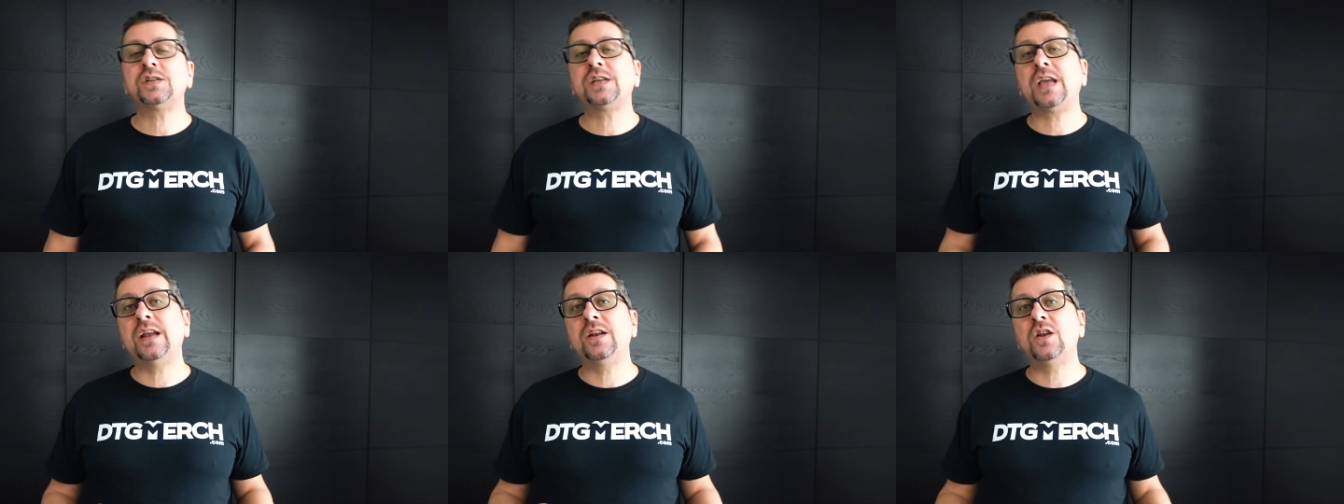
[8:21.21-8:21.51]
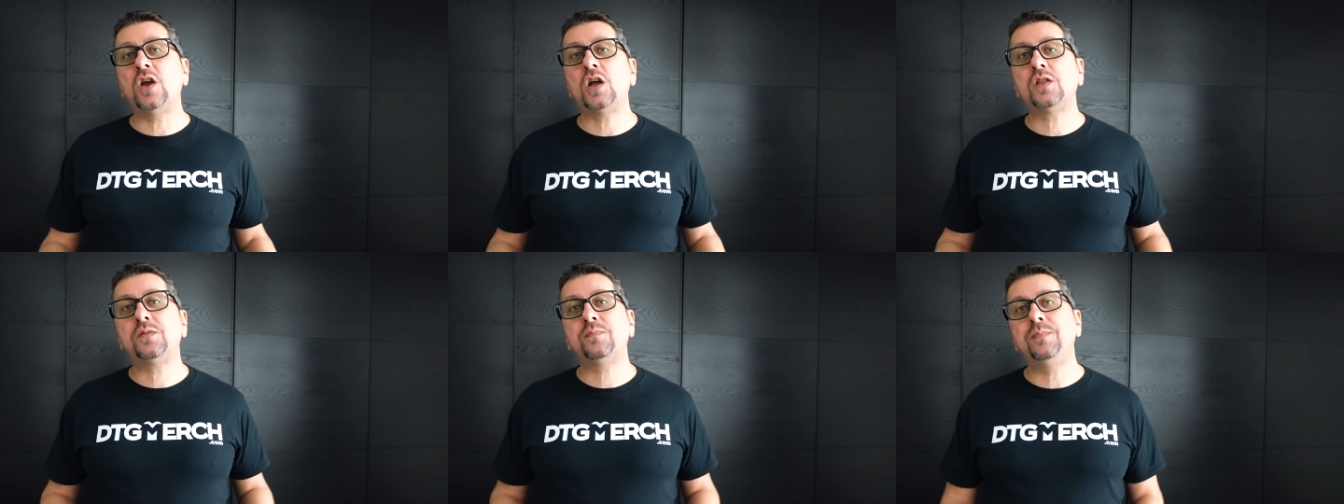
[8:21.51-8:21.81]

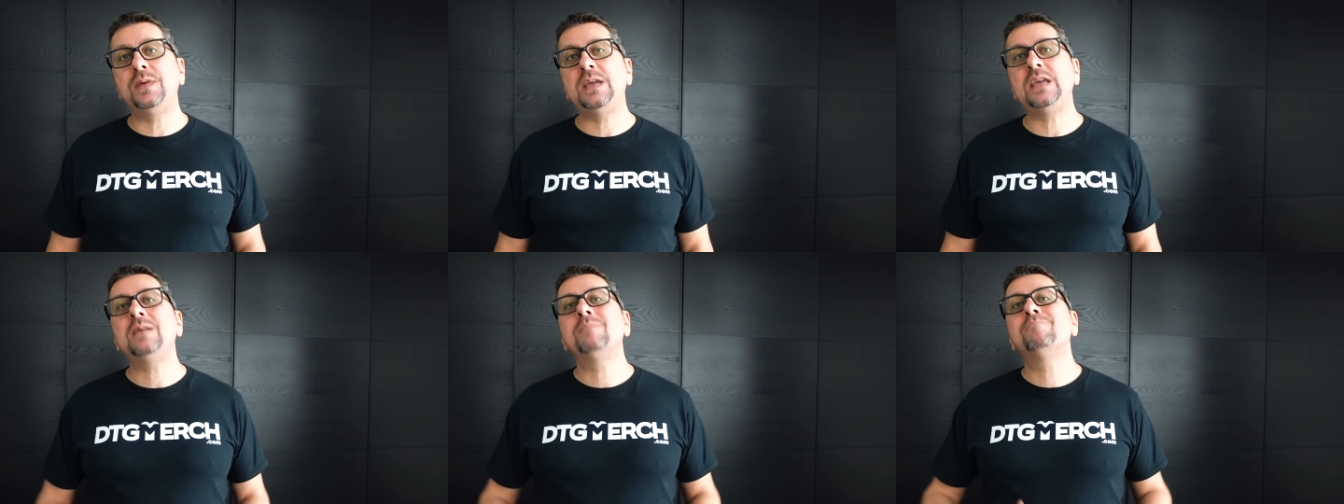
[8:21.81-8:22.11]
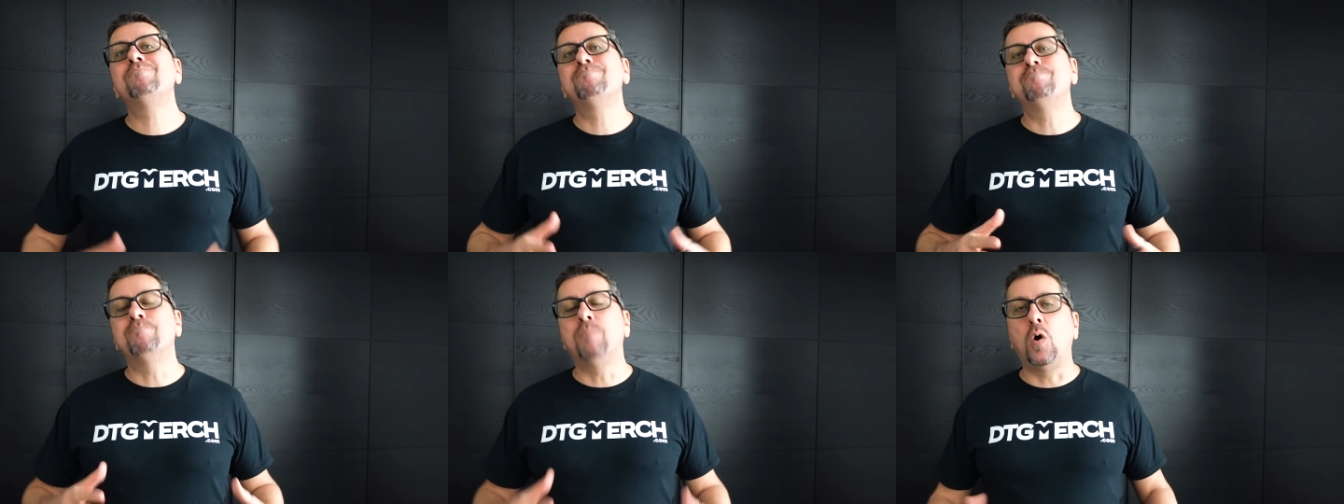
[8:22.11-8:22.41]
cannot be
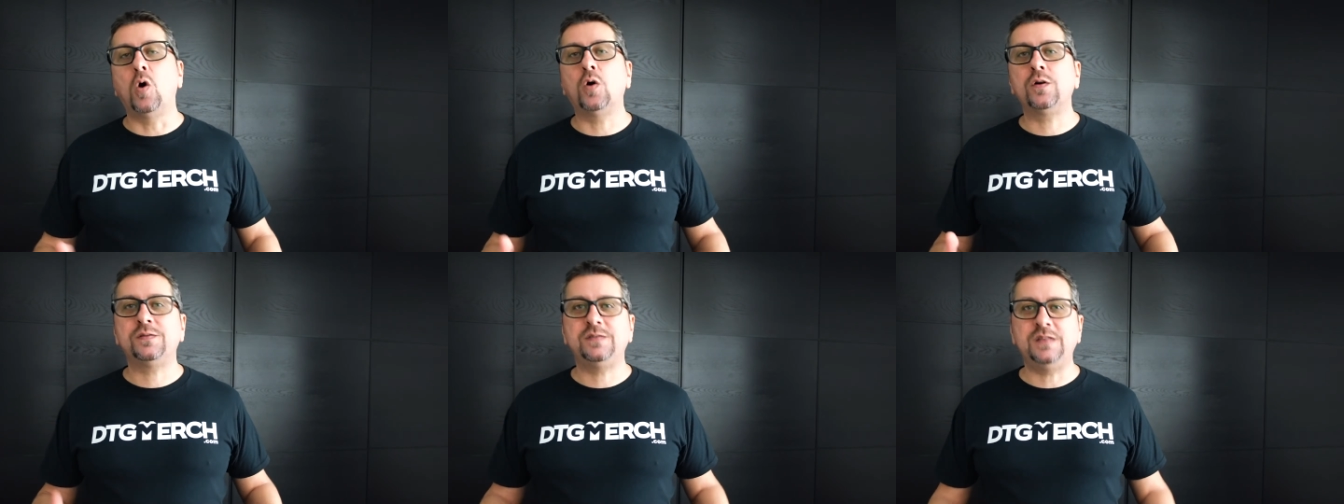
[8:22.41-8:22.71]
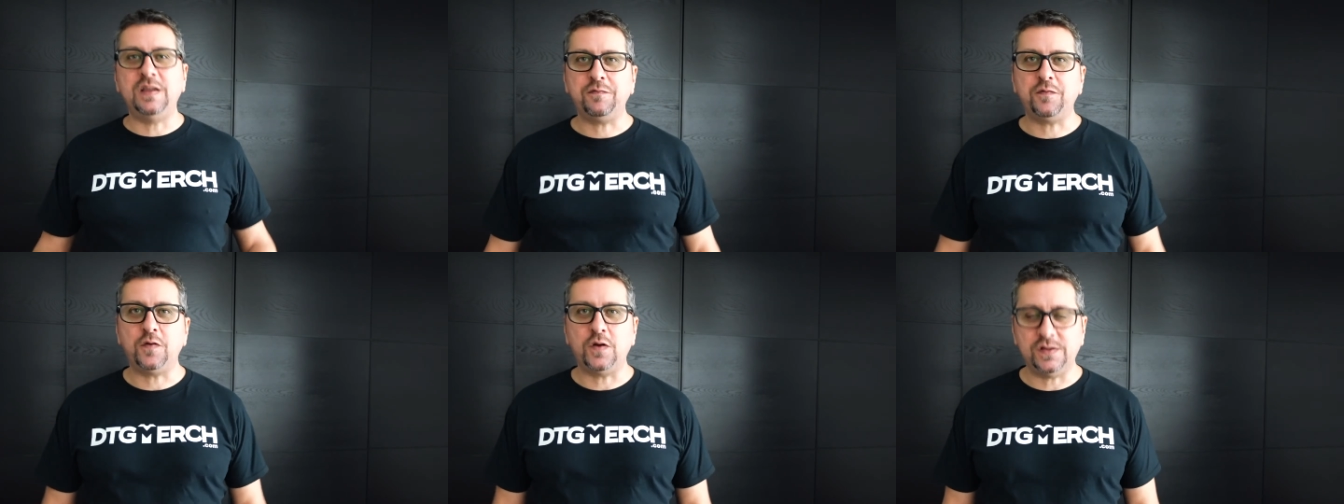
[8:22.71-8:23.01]
more
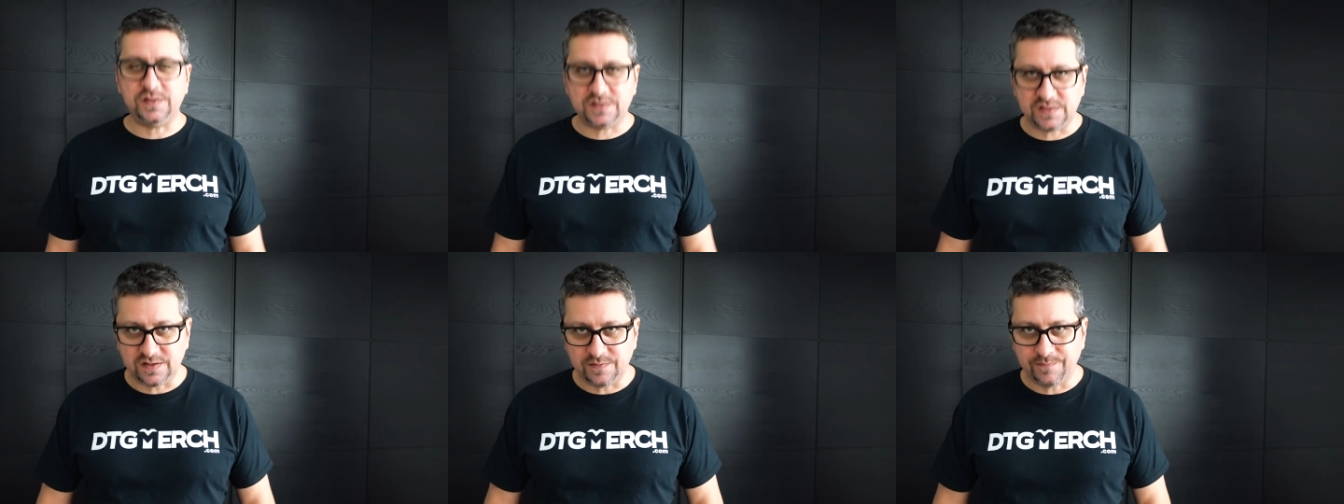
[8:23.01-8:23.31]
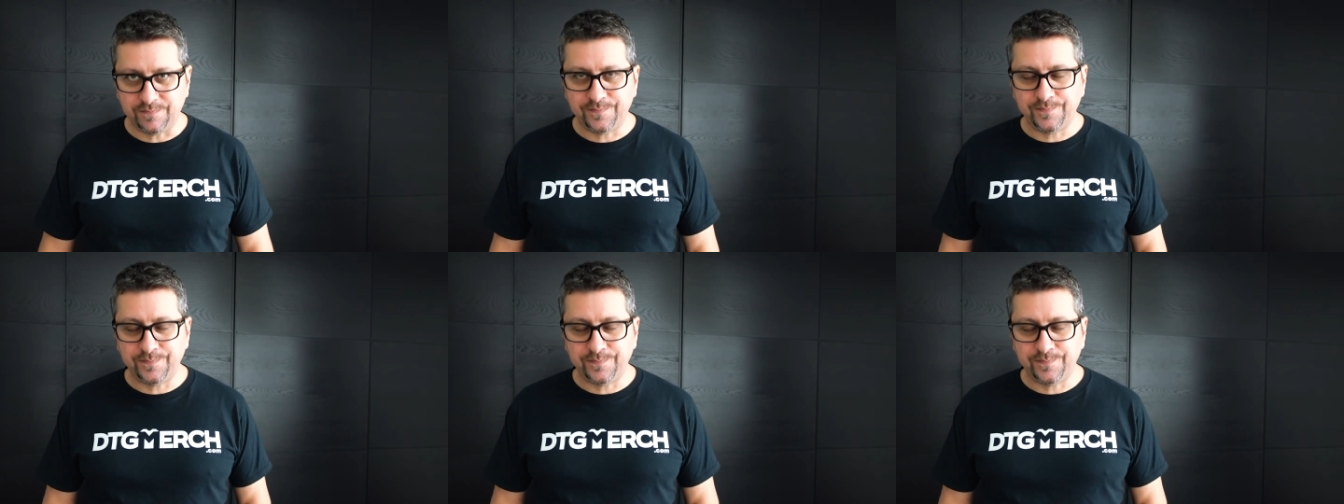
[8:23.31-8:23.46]
different.